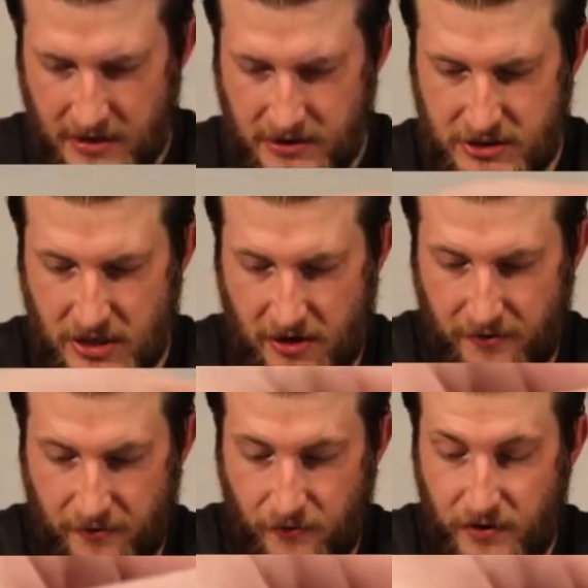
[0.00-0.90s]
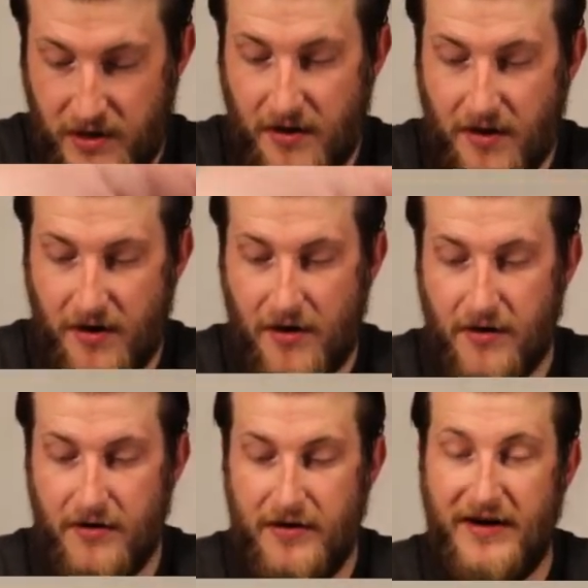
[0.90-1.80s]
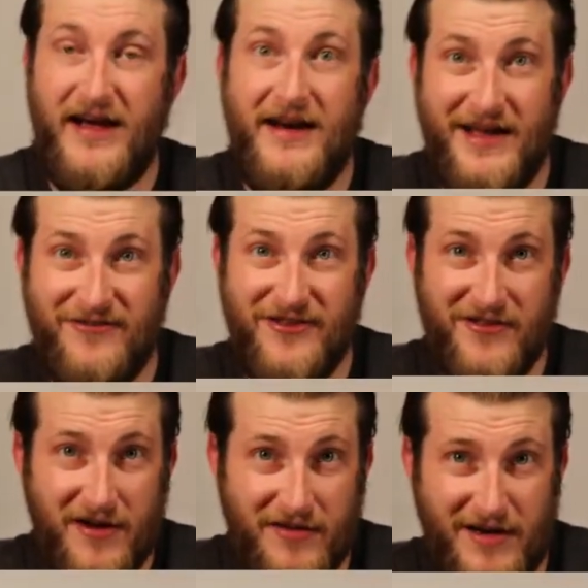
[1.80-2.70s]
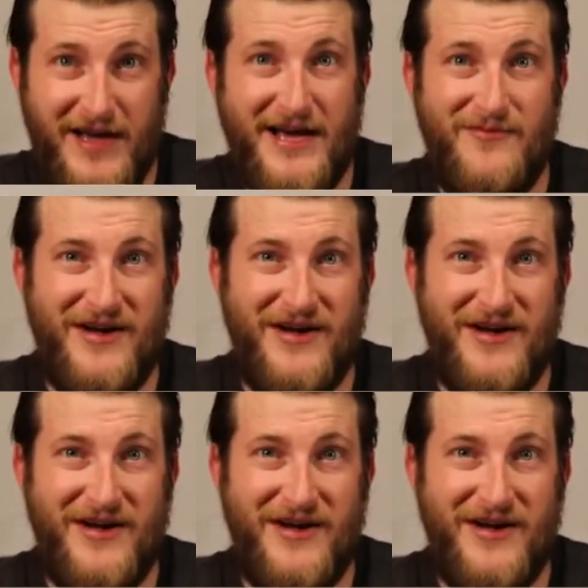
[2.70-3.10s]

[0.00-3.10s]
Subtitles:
So, we are not having the luck that I had in